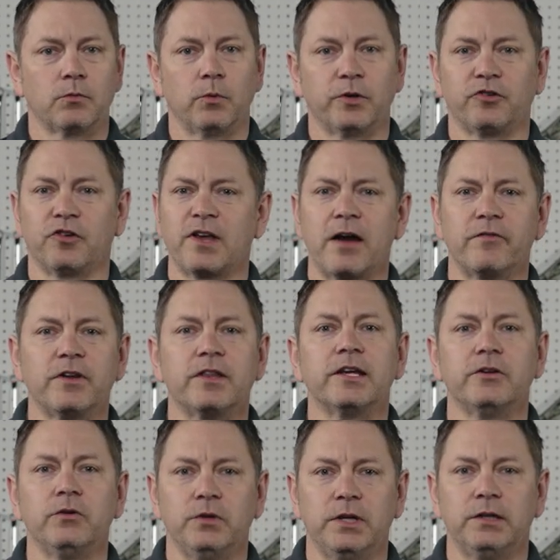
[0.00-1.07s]
which is
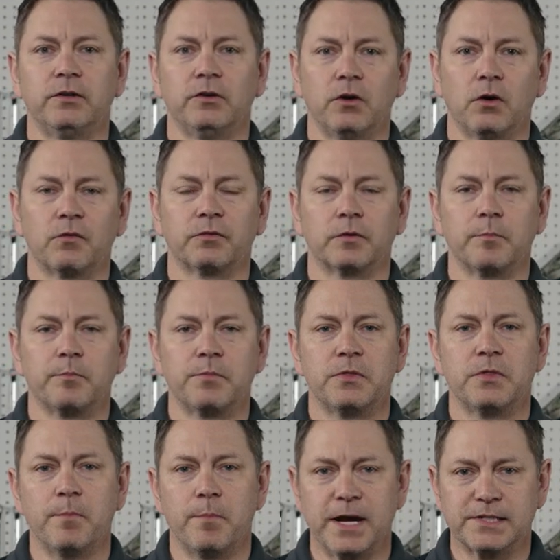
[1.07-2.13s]
everything you need to know for
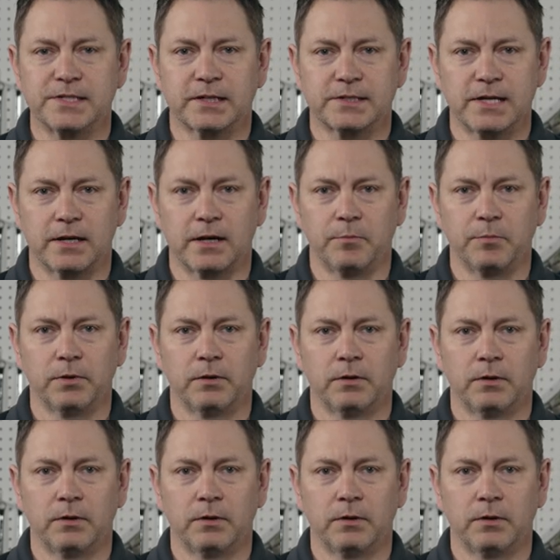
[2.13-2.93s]
the basic setup.